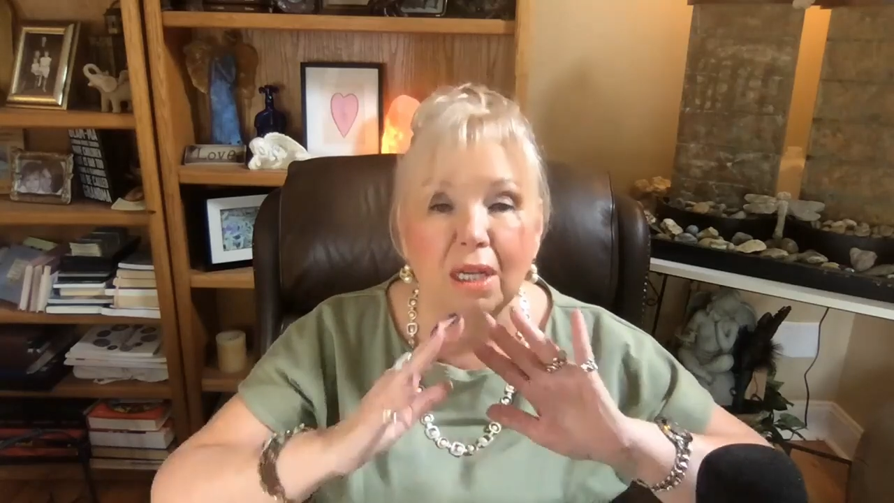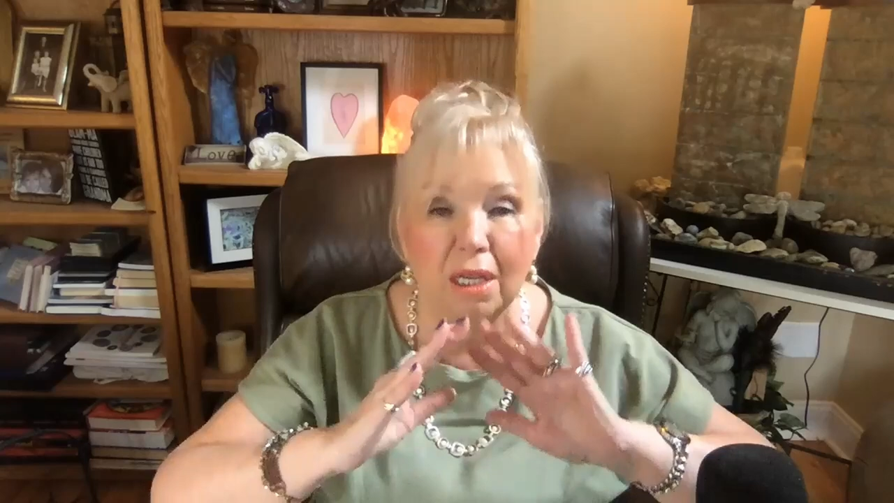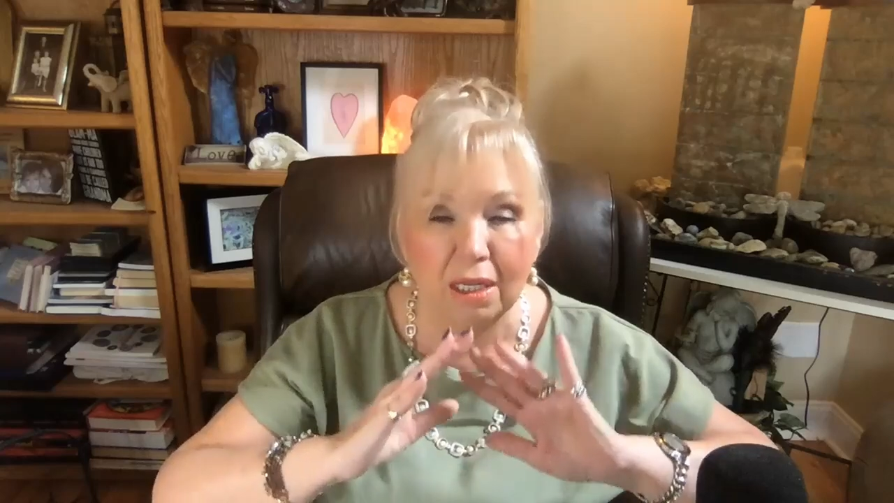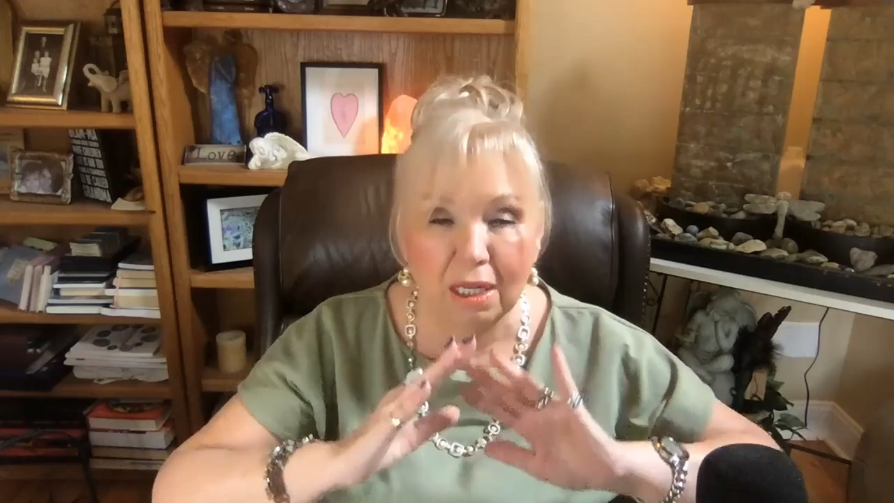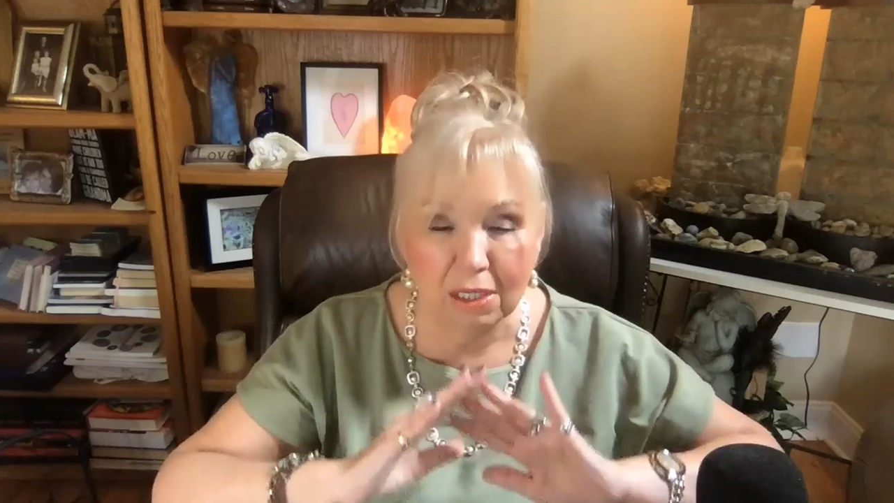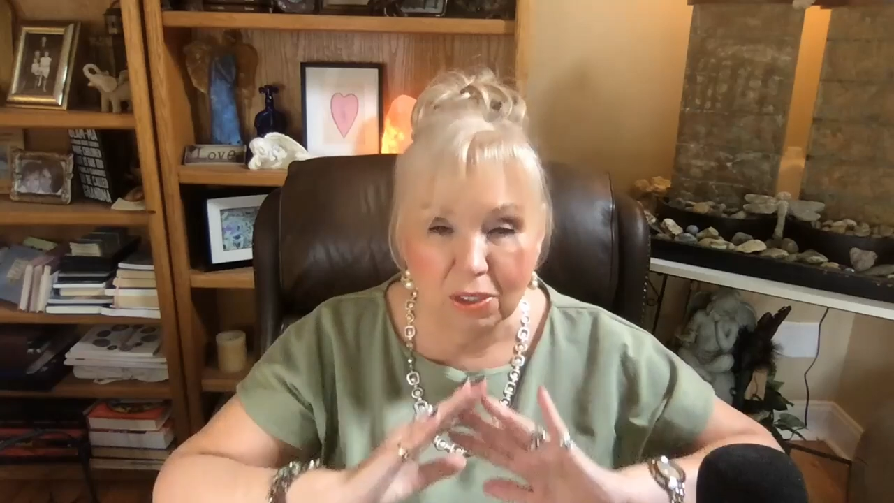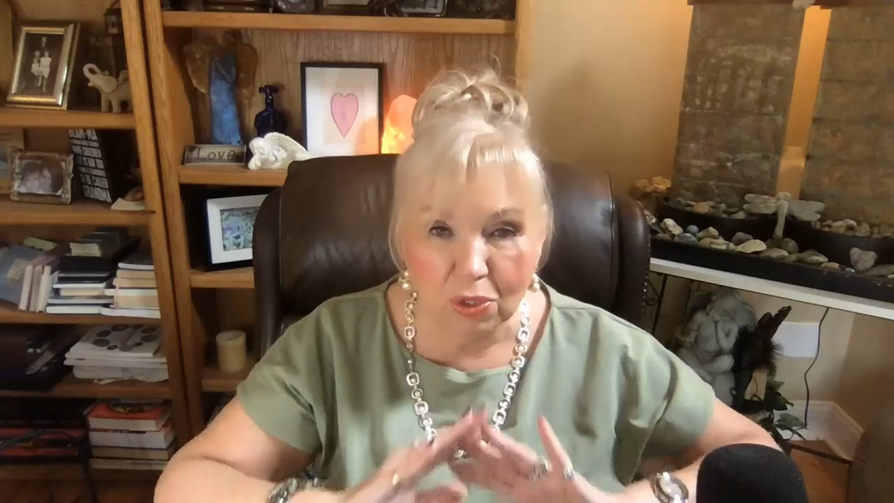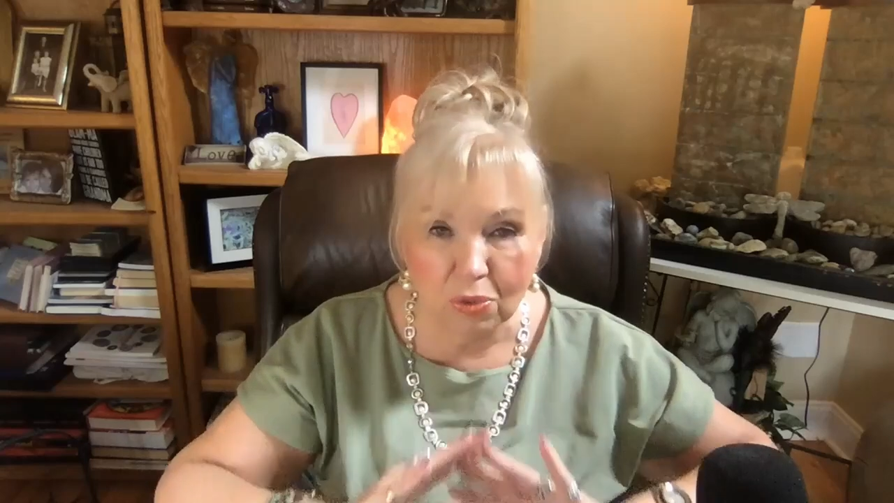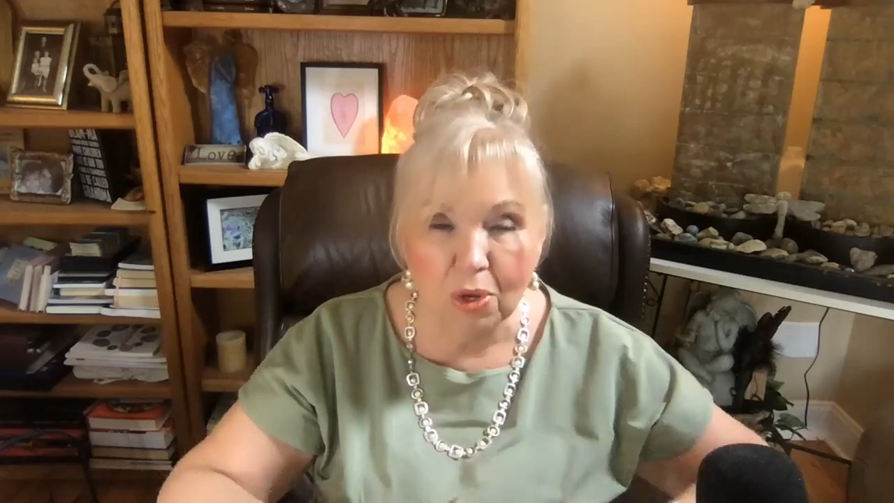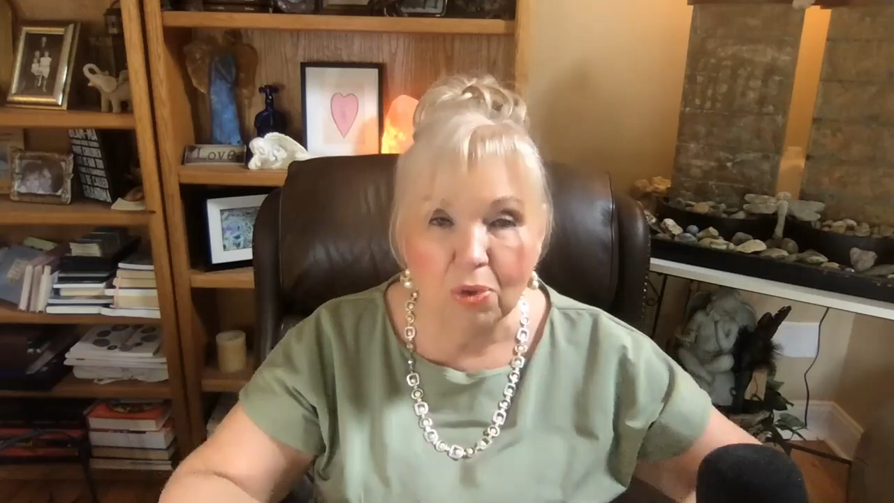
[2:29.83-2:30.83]
And as it's
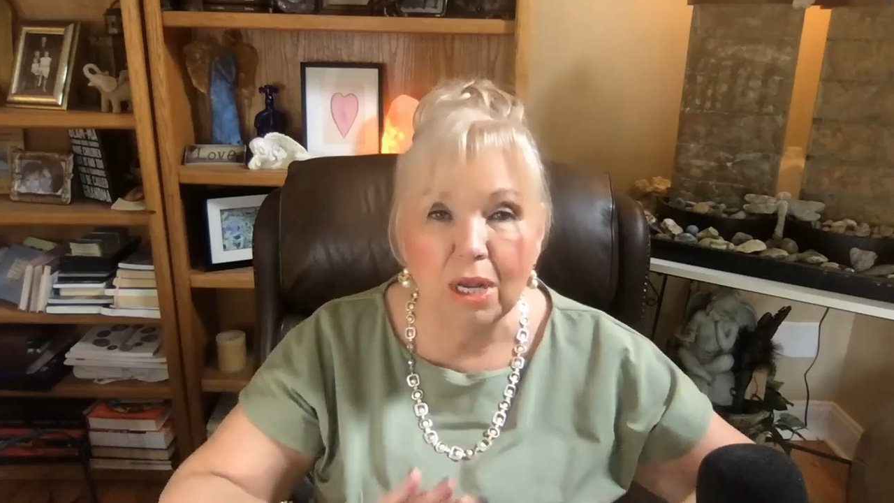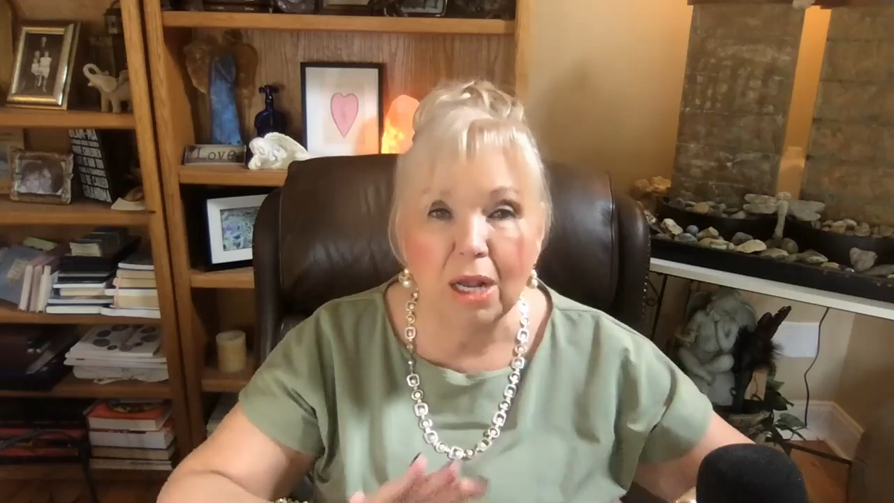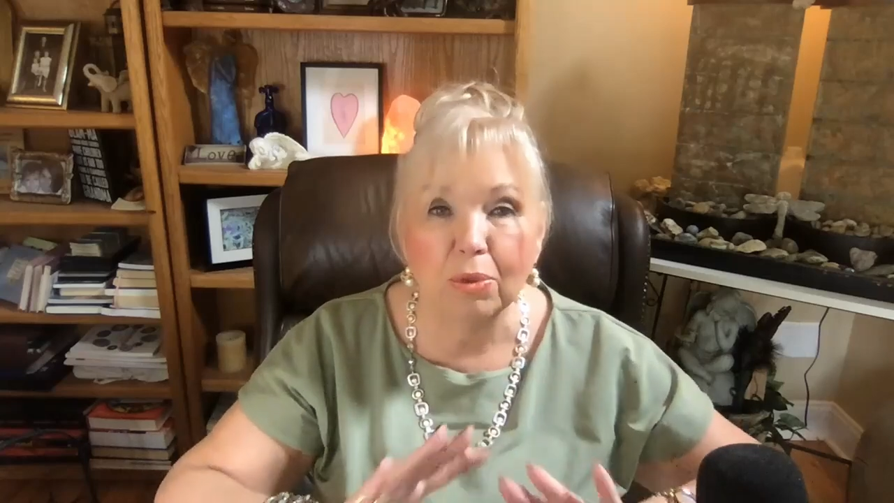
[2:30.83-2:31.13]
thrown out,